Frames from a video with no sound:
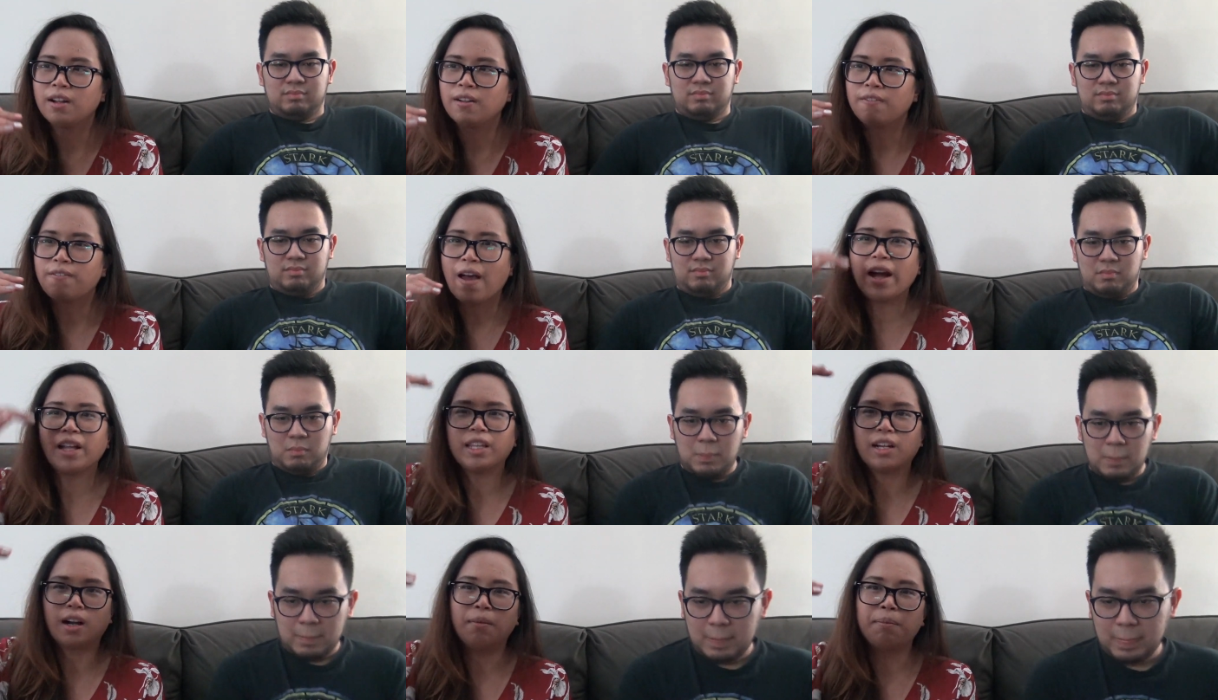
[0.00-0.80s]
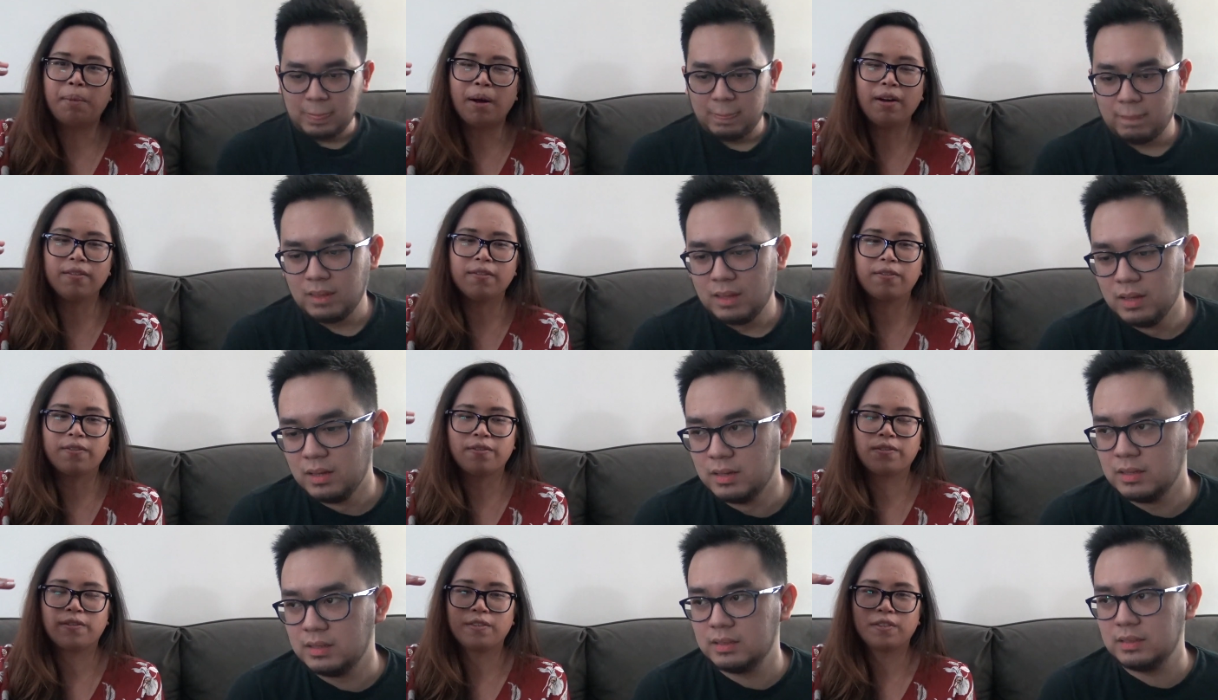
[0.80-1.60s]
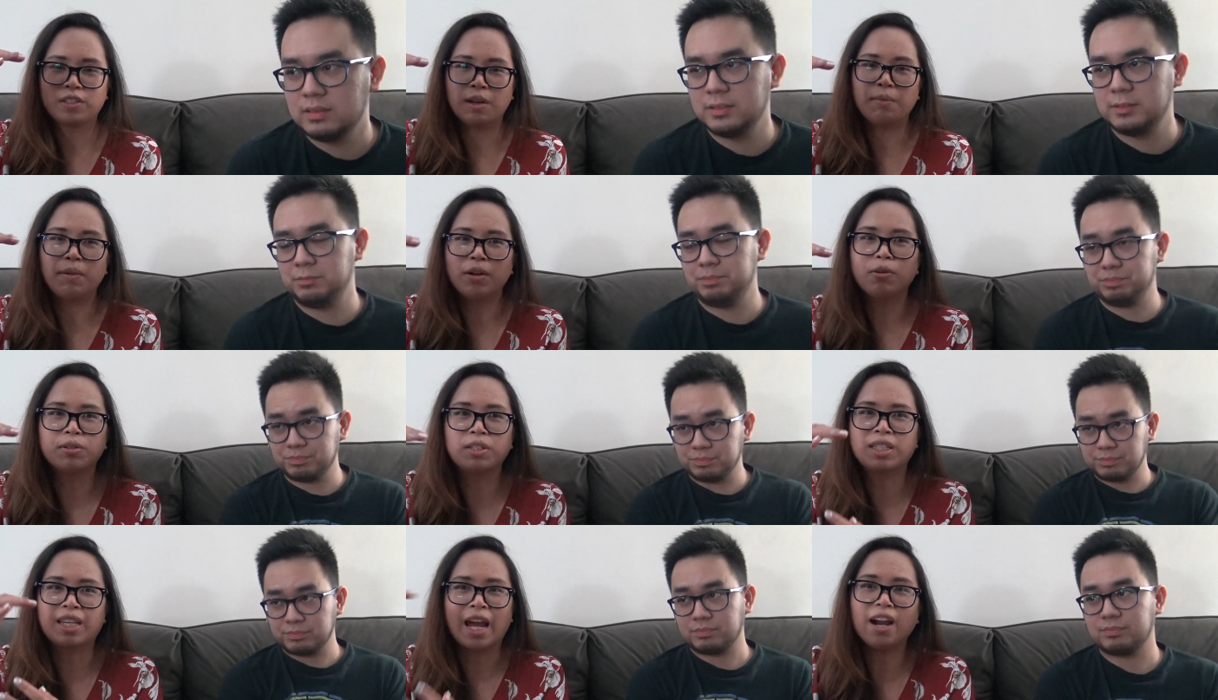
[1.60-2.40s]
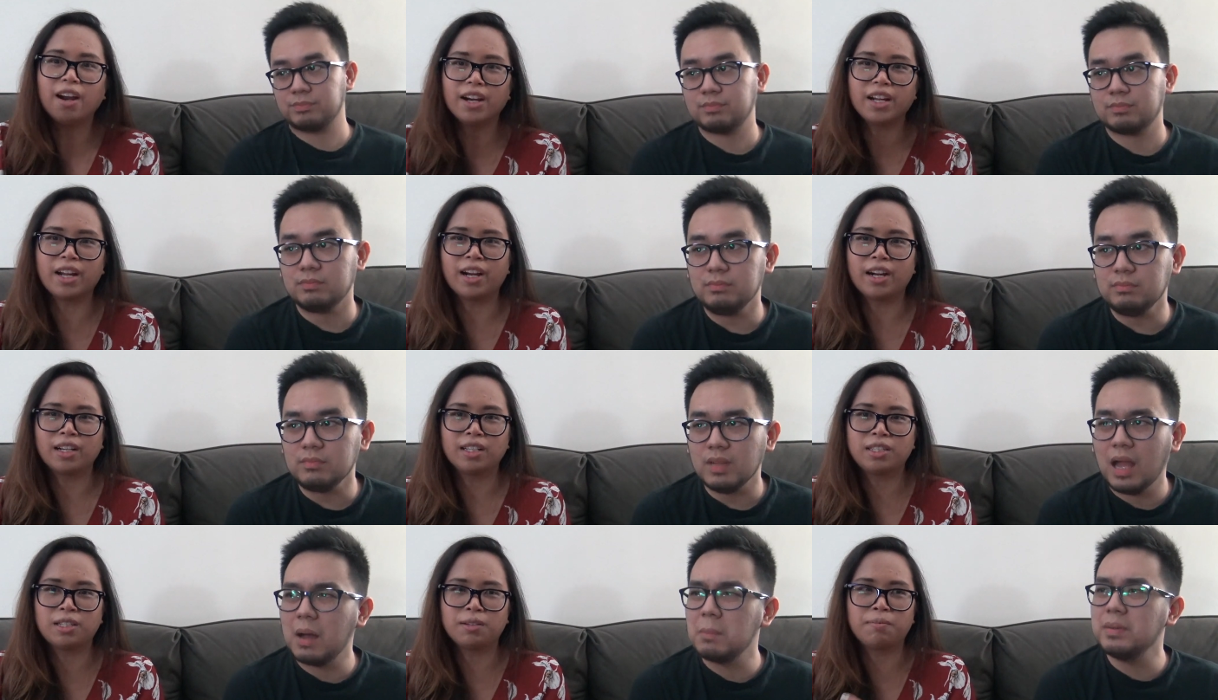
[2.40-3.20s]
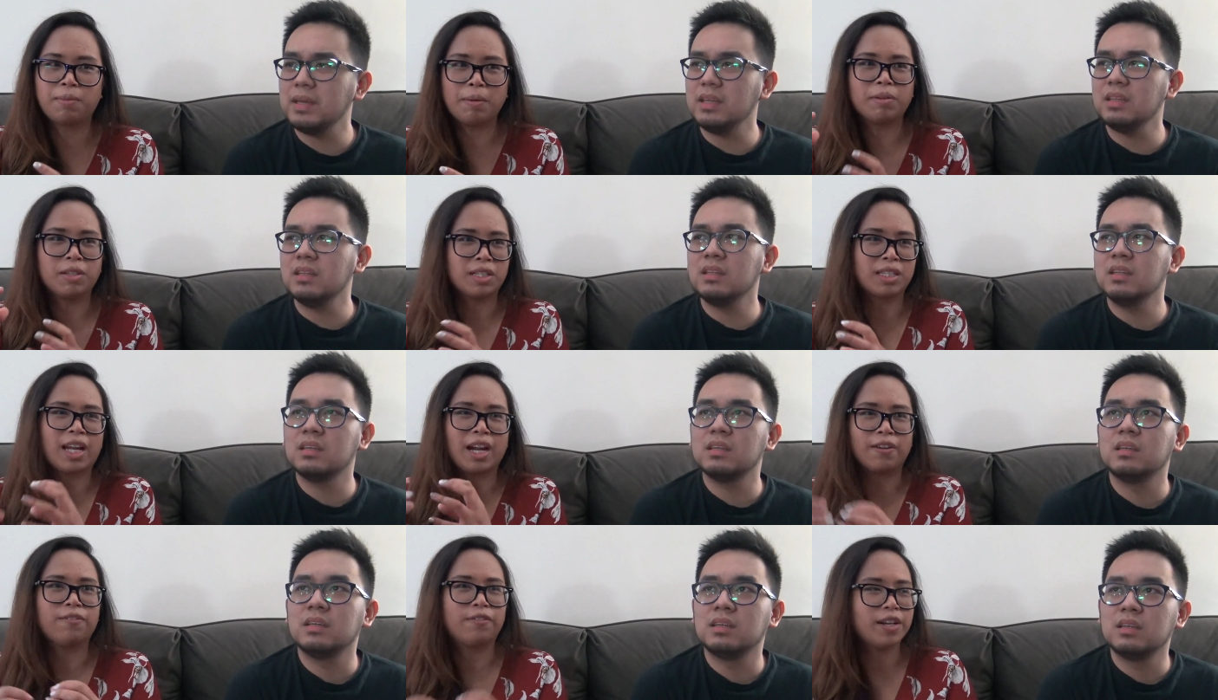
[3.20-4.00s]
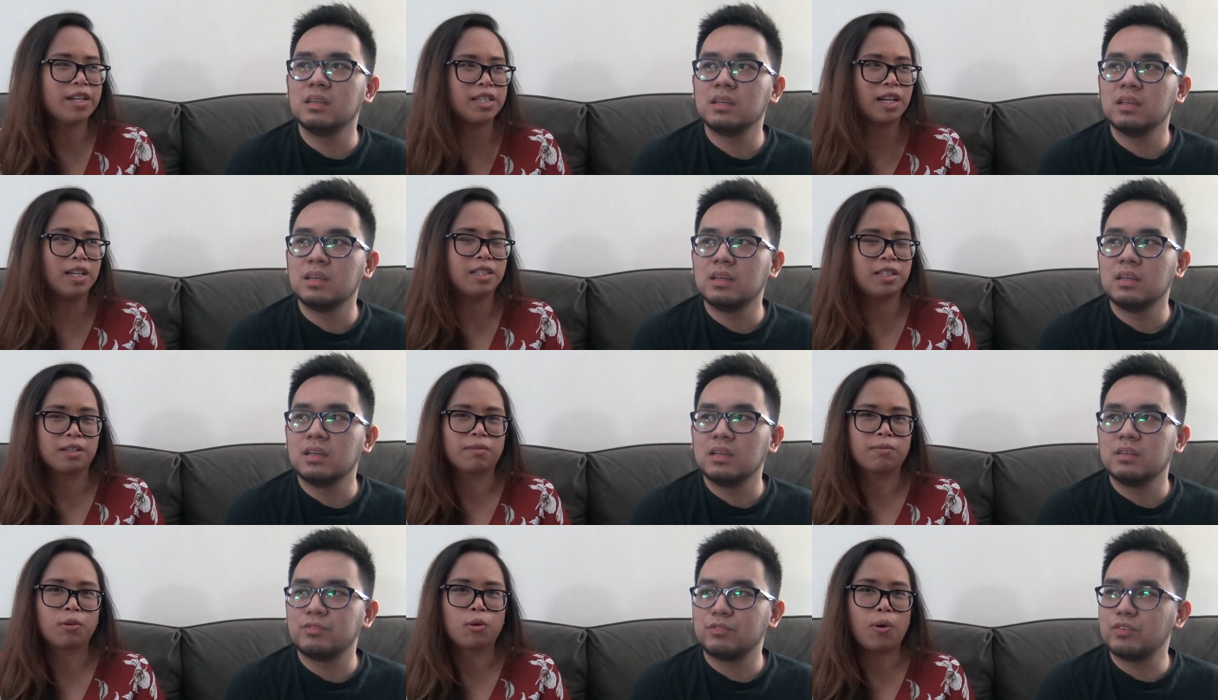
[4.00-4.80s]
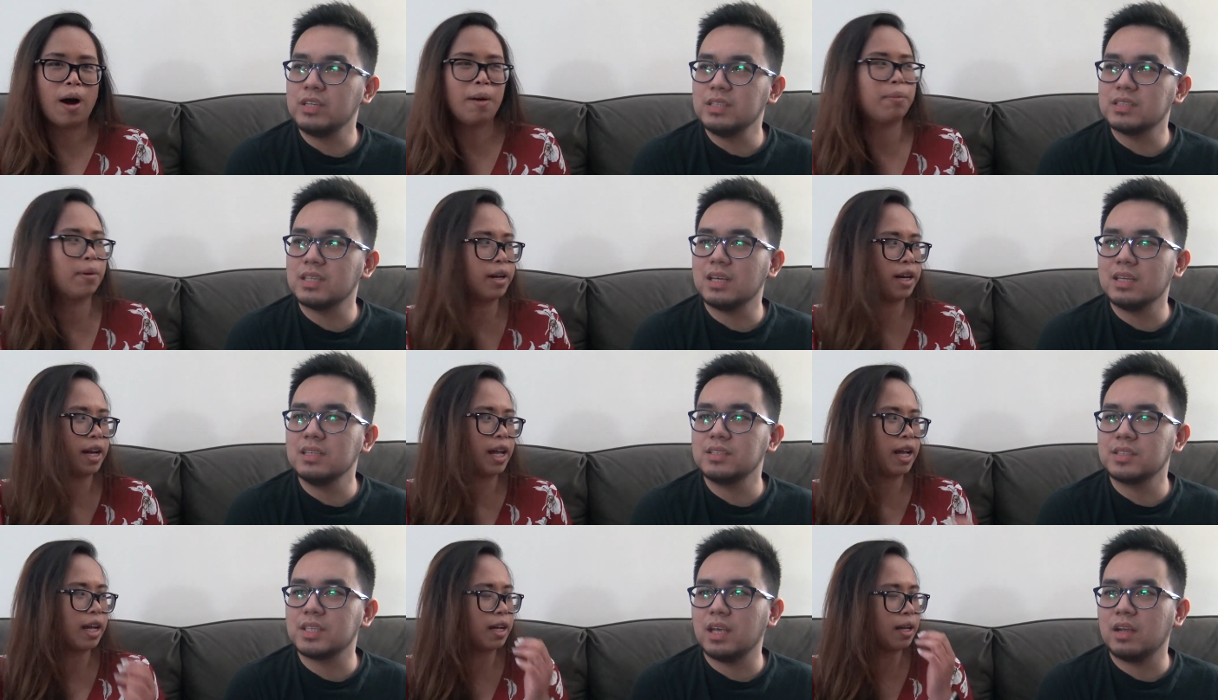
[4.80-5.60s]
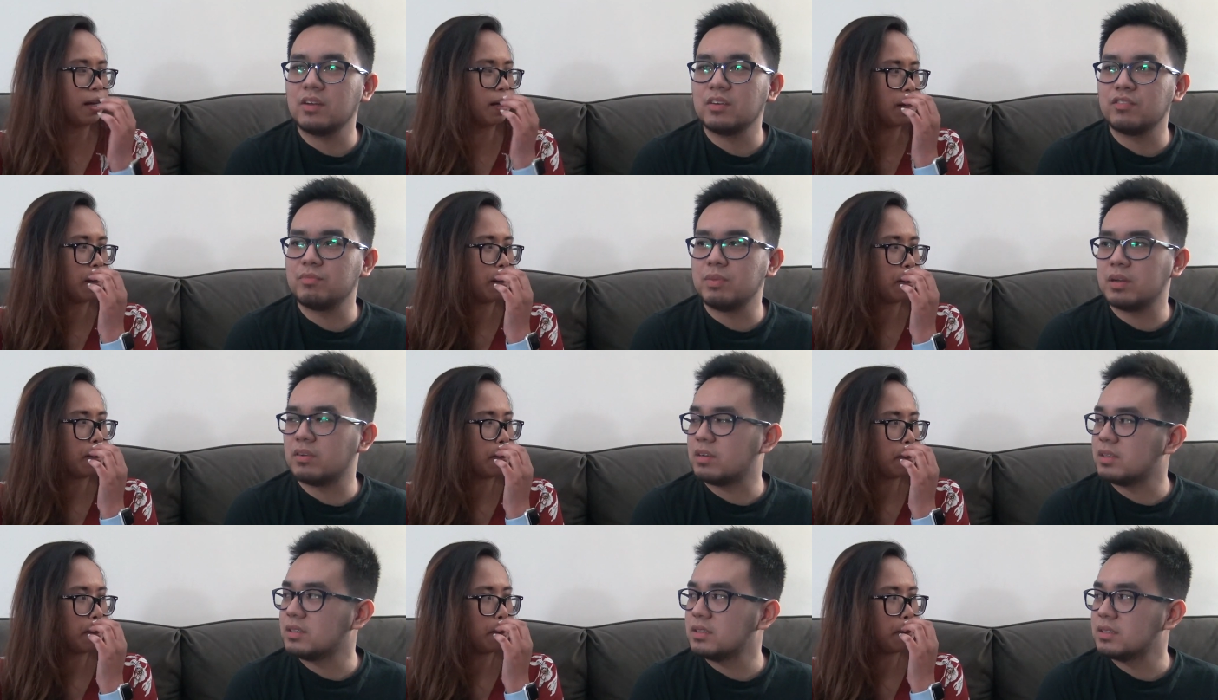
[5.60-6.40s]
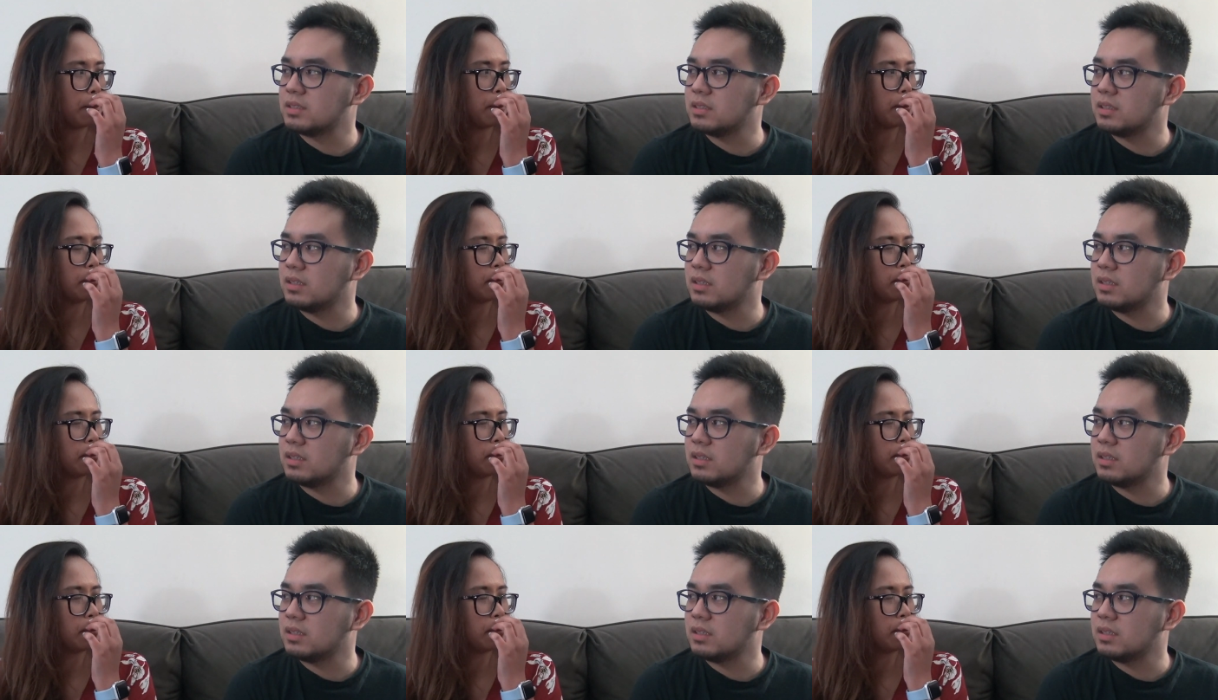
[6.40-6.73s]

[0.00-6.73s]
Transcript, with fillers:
Speaker 1: factor above somebody who's scarier to I mean, be able to scare Frieza to cooperate. Frieza is
Speaker 2: scared of Beerus.